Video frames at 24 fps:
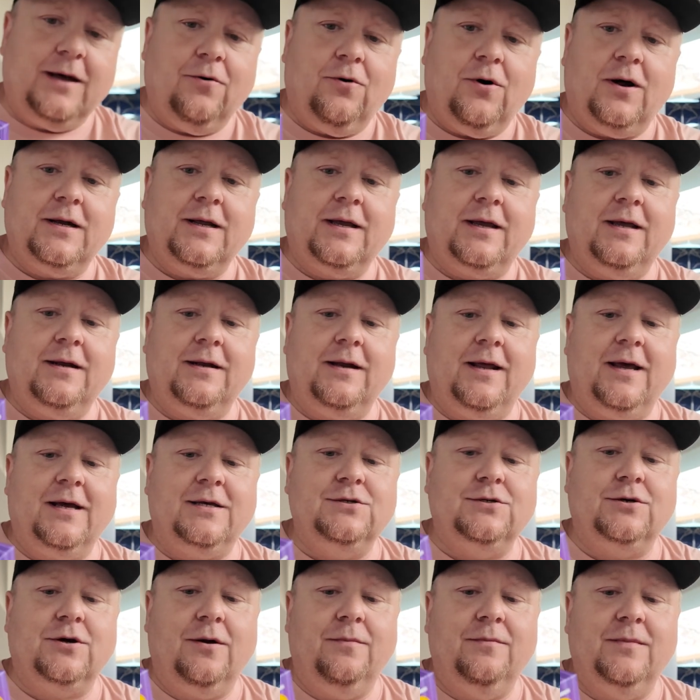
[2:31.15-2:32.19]
I want to get an
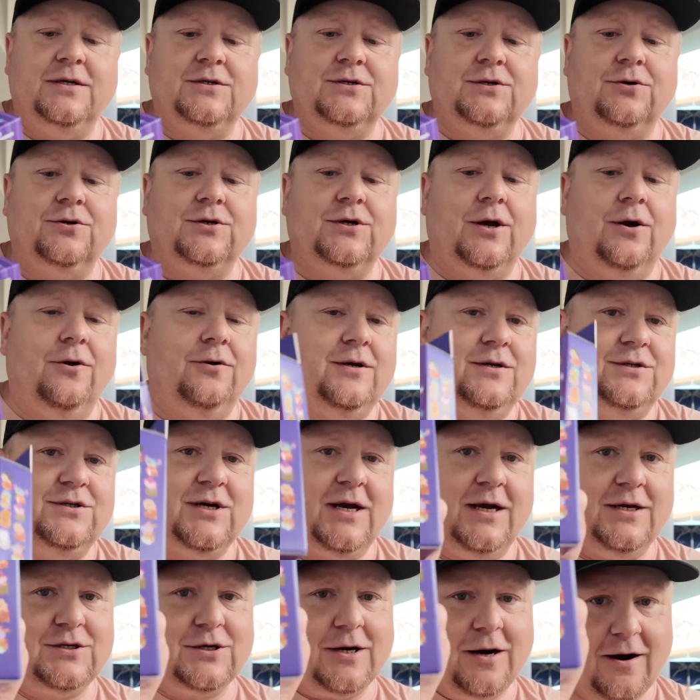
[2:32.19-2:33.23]
extra Mr. Toad and
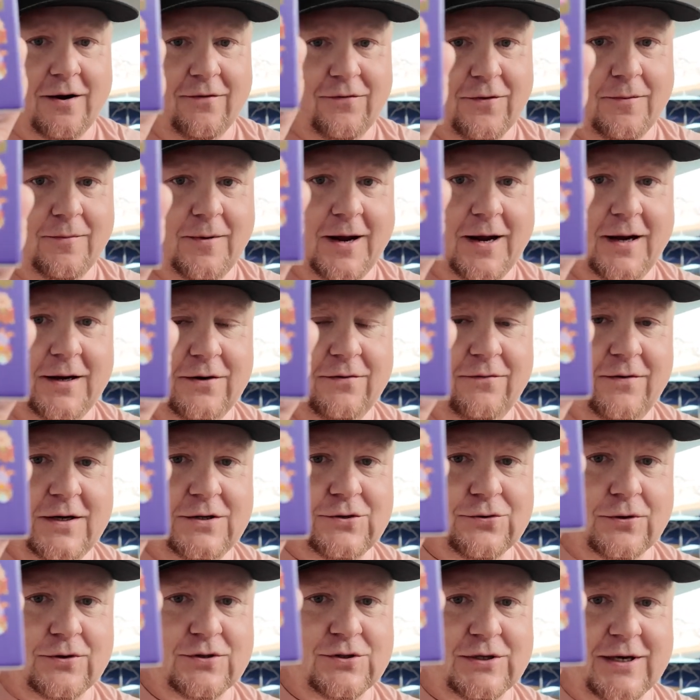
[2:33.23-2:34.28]
Cheshire for my
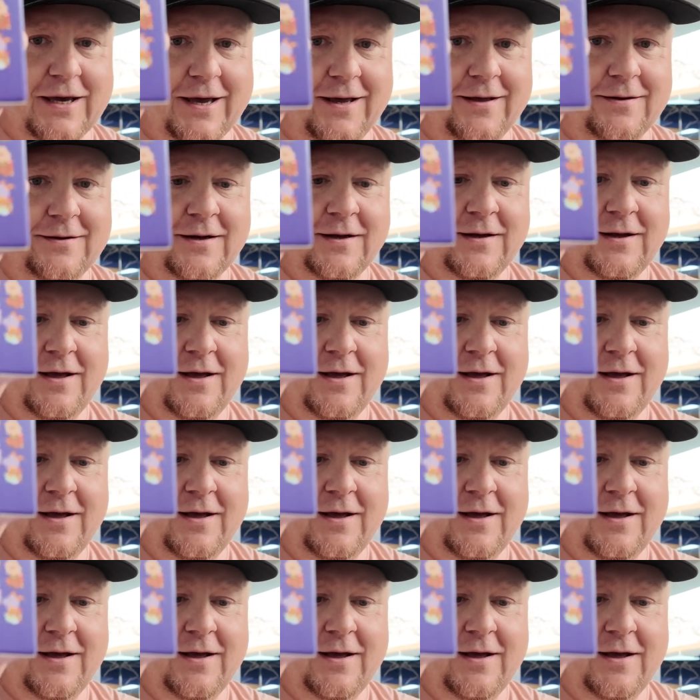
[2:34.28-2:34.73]
individual set.